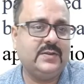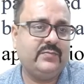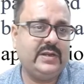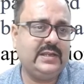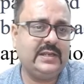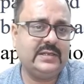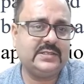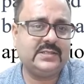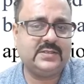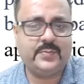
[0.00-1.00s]
medical
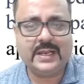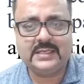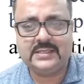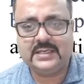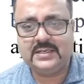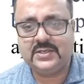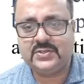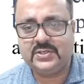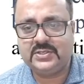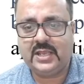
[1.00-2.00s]
industries, packaging
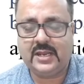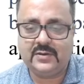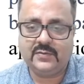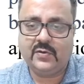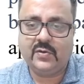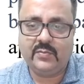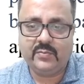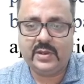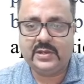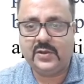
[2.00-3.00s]
industries, and
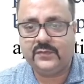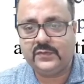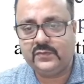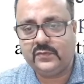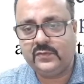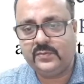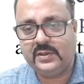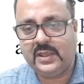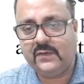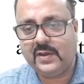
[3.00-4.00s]
many of you will
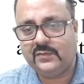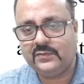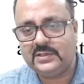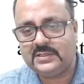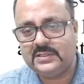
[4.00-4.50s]
be aware of this.